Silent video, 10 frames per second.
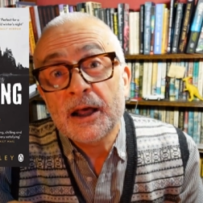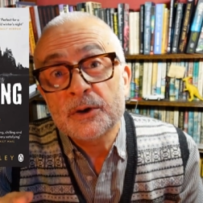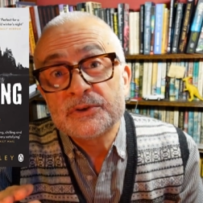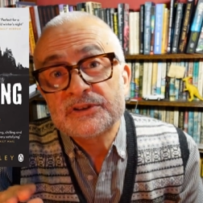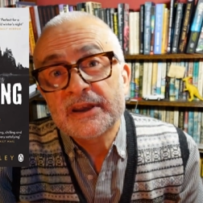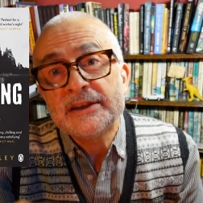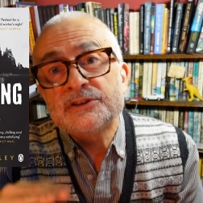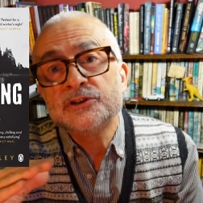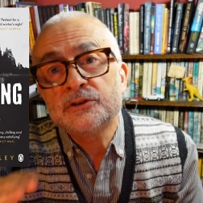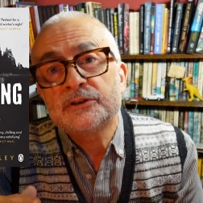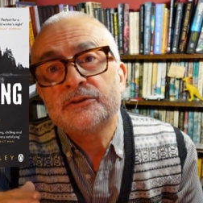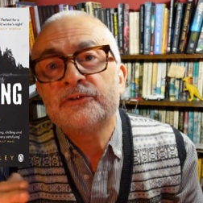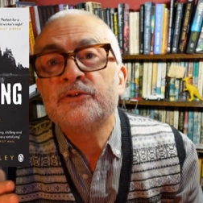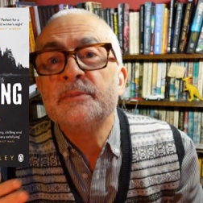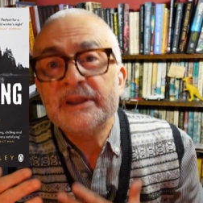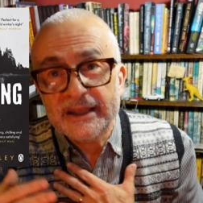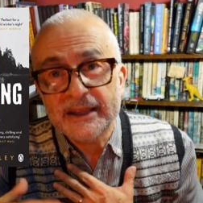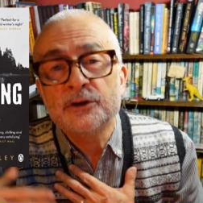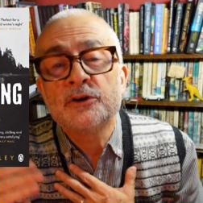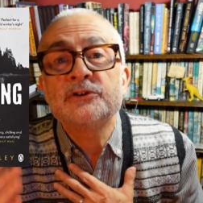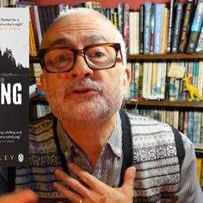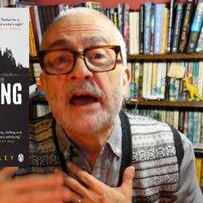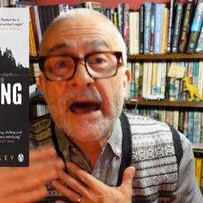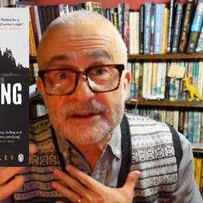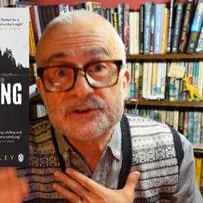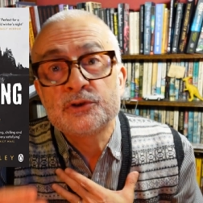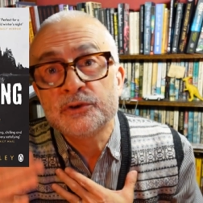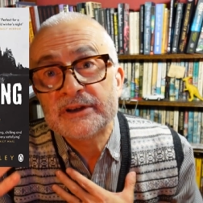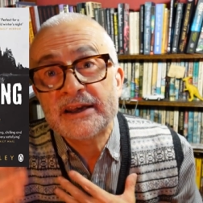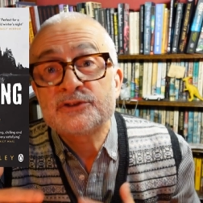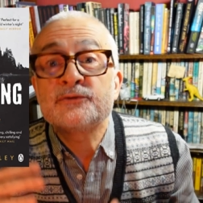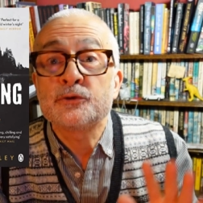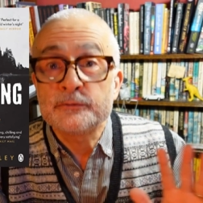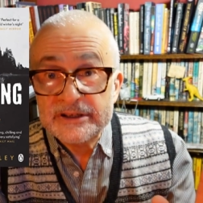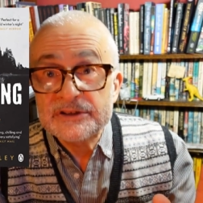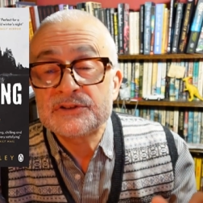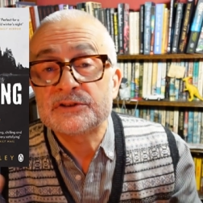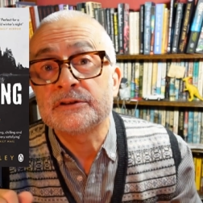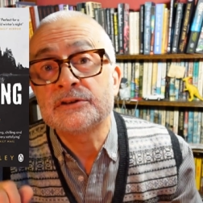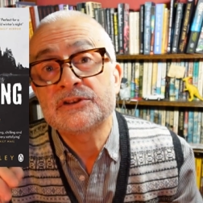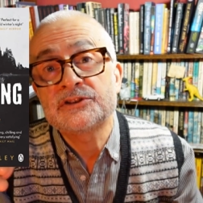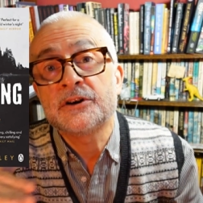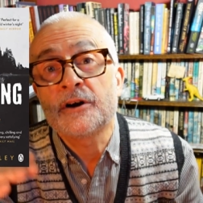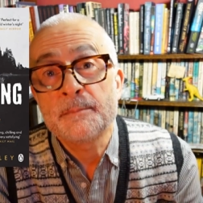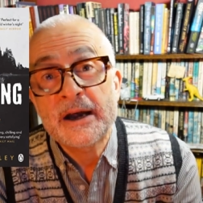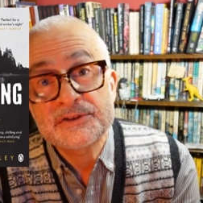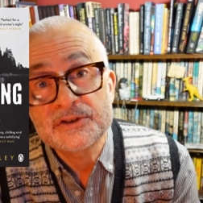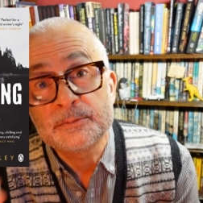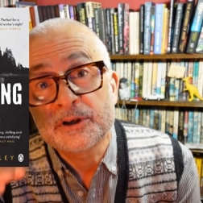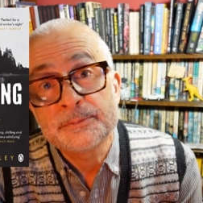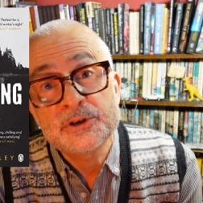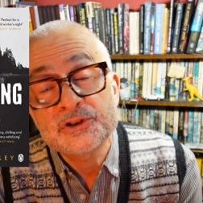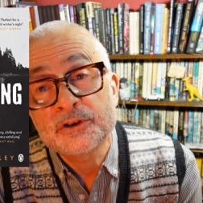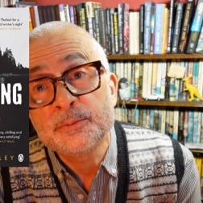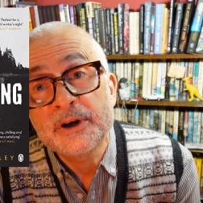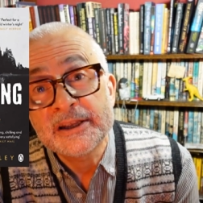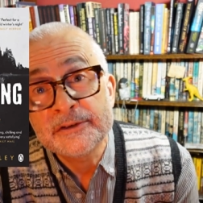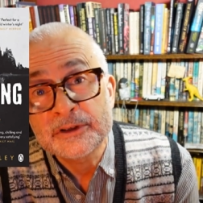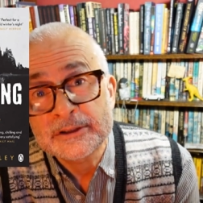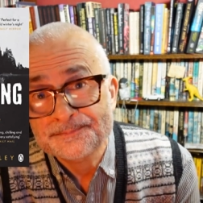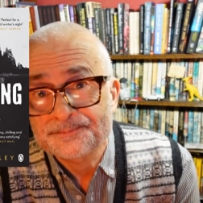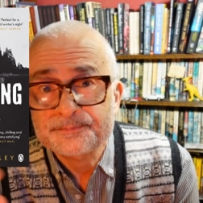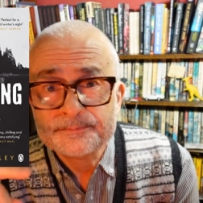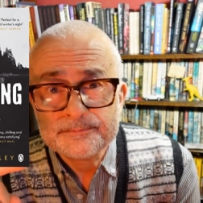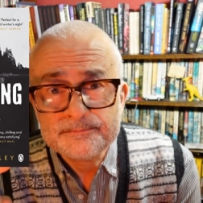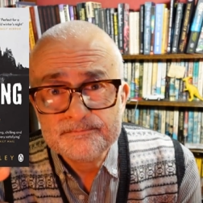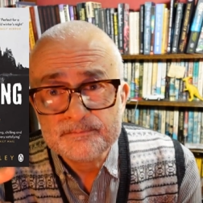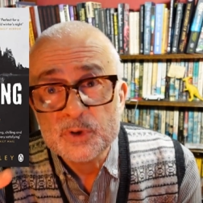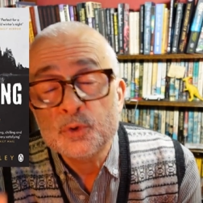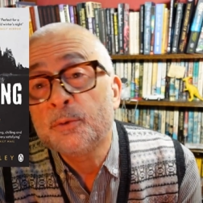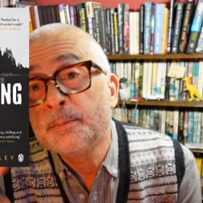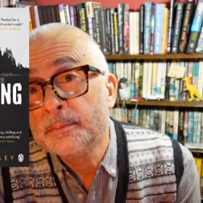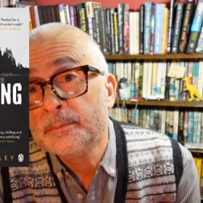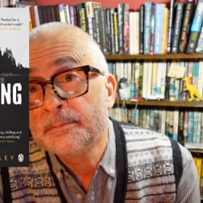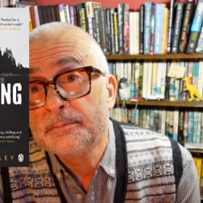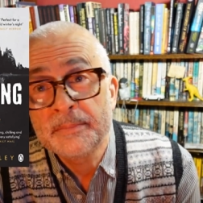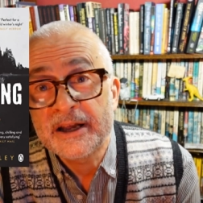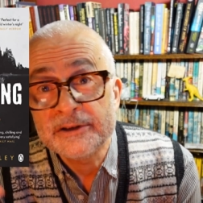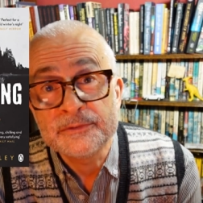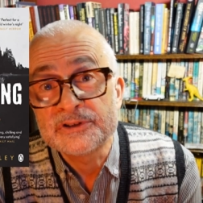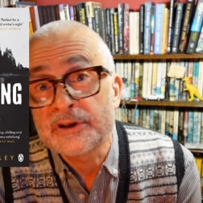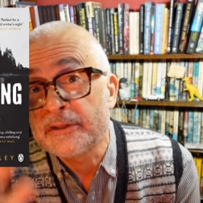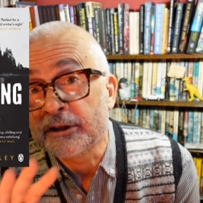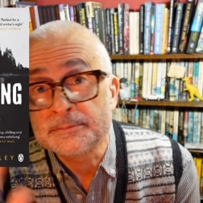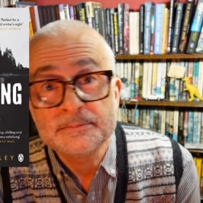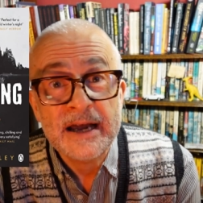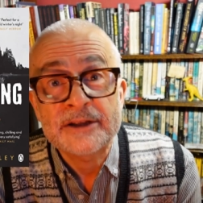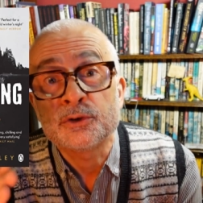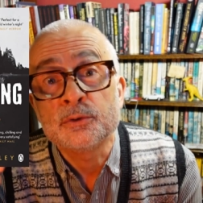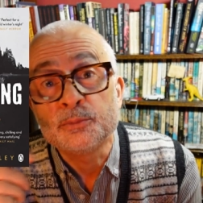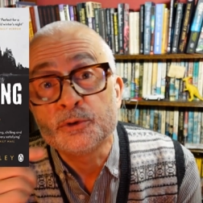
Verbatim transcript: I'd say it's not, for me, not as, as good as, for instance, Dark Matter by Michelle Paver or Paver's other adult